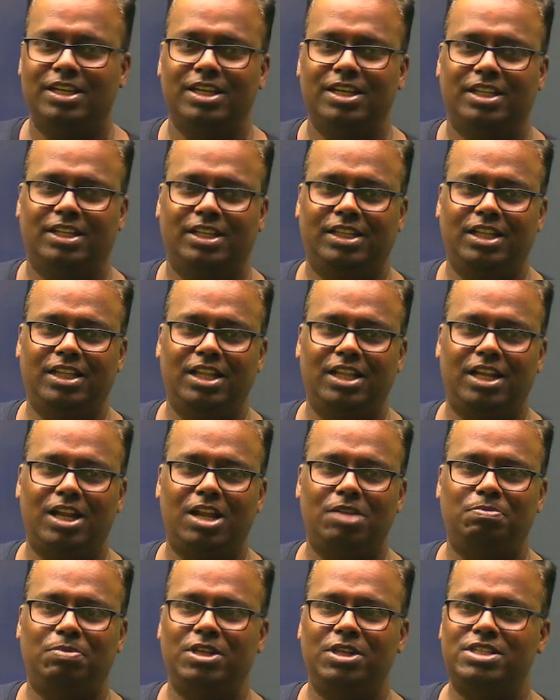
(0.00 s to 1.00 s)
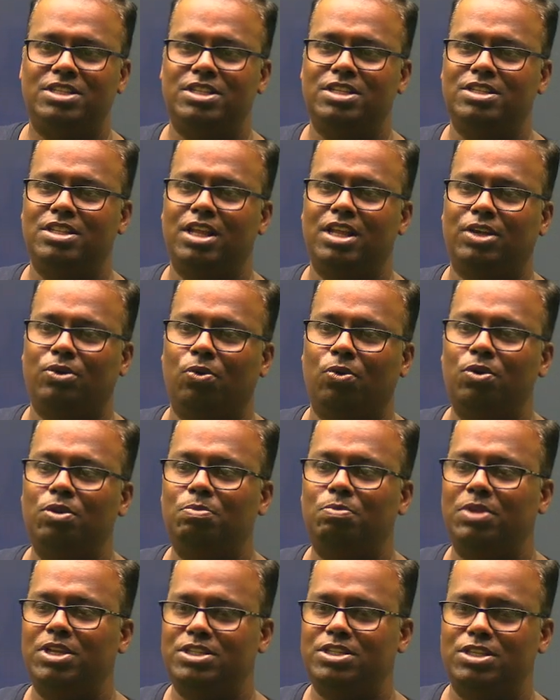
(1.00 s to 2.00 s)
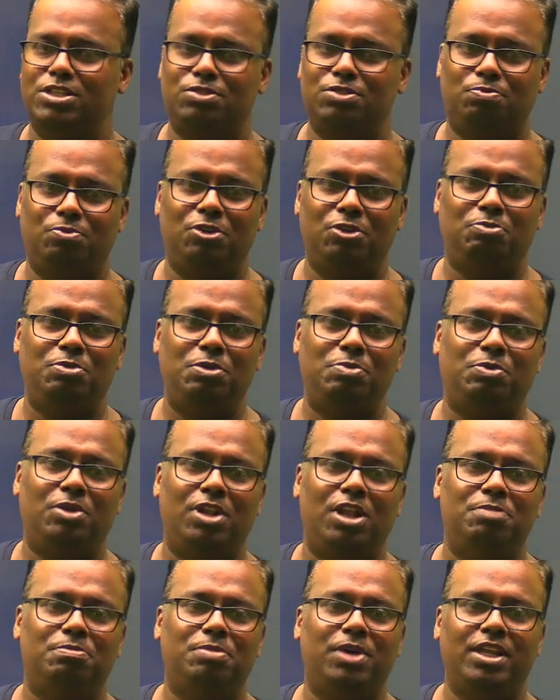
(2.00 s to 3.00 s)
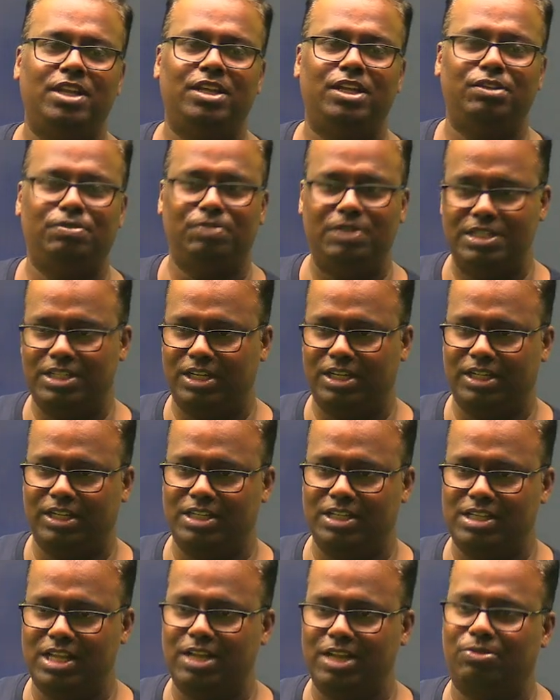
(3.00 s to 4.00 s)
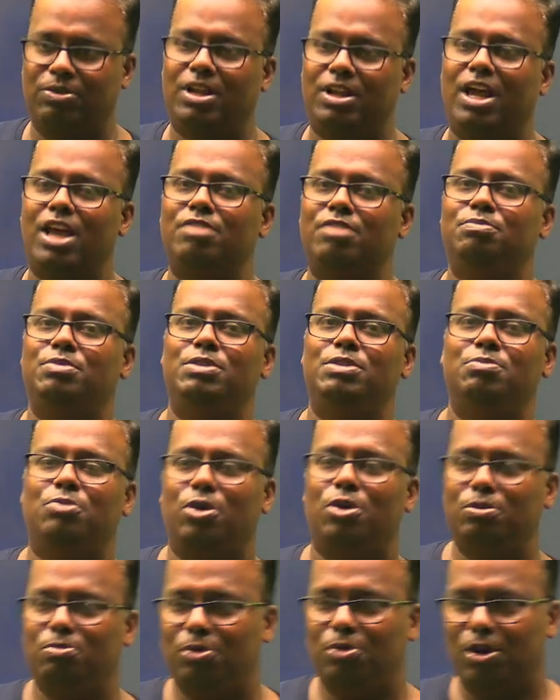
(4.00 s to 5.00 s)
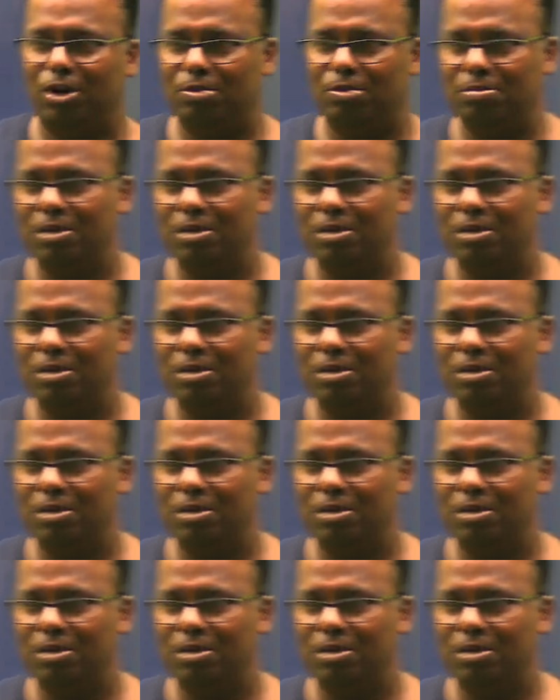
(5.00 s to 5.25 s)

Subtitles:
Then there are places like cold places where people are buying refrigerators, like where I have been born, brought up,